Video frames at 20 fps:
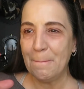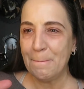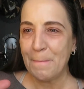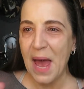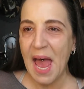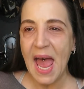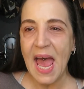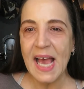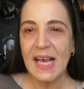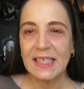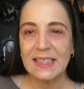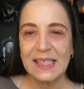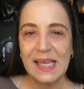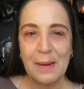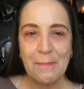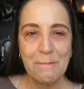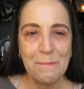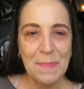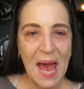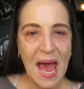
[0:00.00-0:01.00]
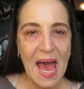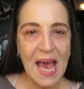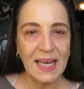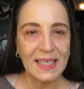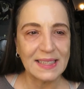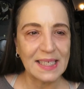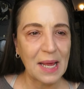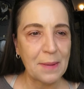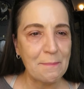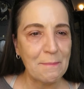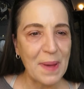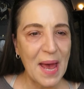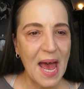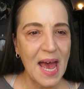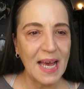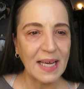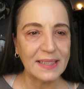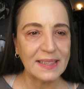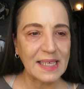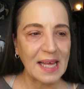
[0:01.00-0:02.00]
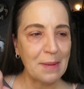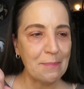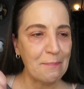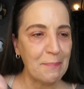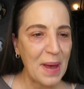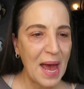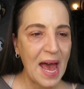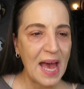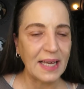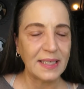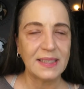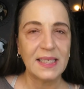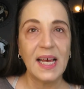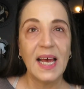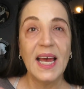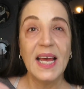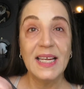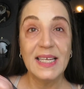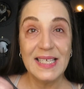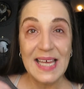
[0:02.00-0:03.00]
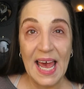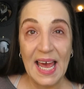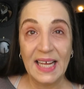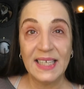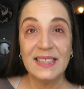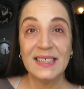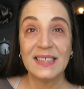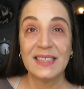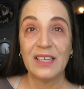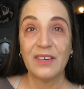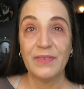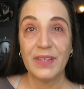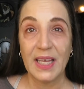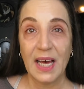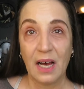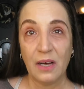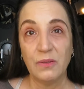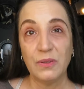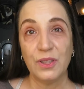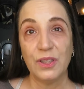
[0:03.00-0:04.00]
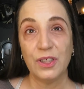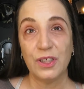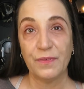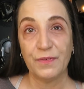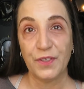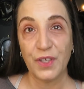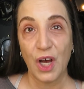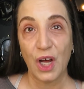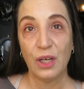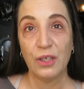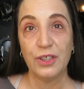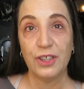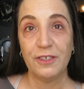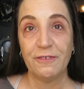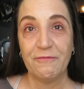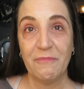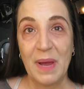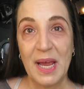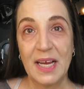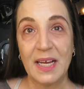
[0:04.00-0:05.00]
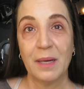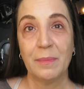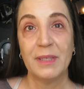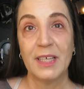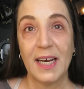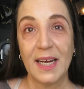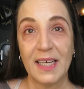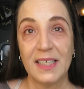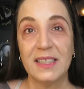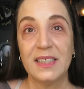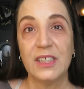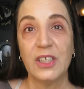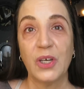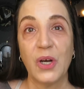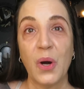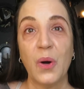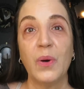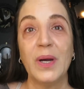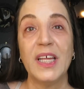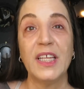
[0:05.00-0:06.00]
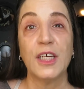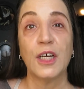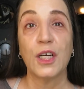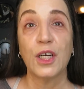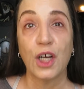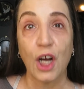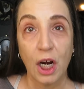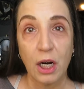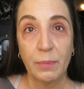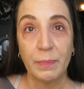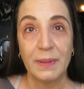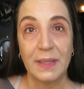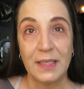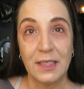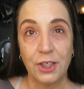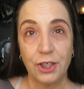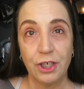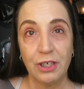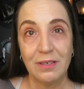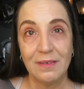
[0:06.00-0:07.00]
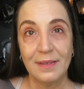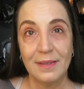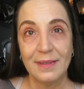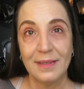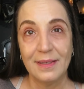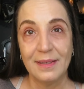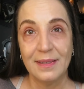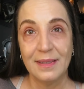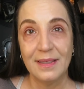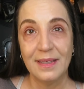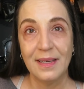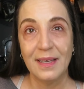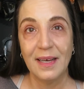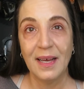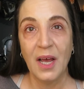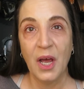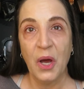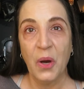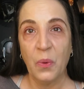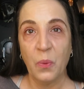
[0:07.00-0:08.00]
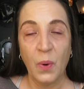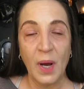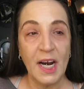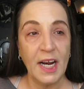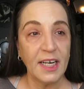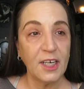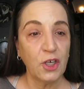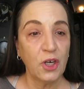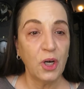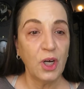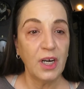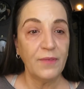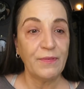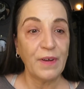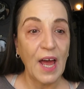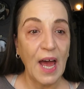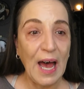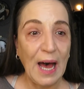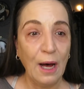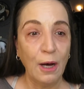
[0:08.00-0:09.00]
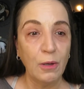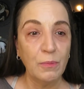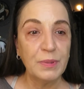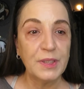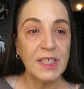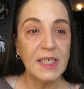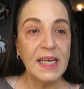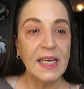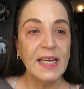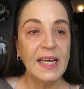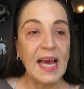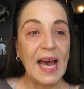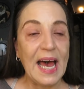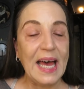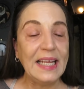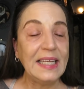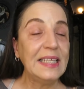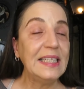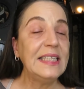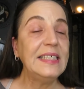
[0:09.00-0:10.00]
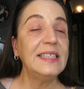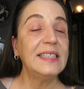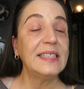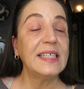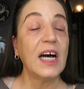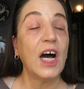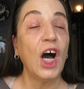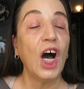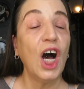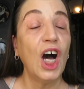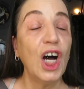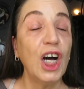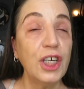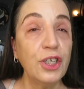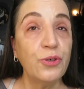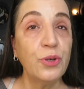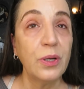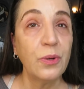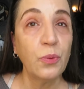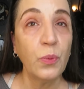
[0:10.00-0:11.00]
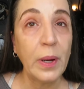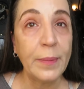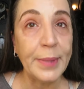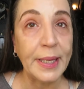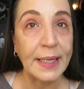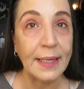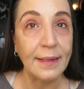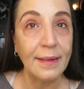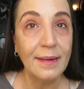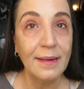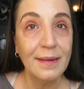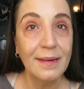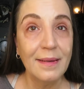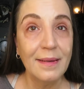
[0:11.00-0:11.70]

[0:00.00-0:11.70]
bags and bags and bags and bags, tens of thousands of dollars of makeup that has to go in the garbage, when it could have helped at least 100 women.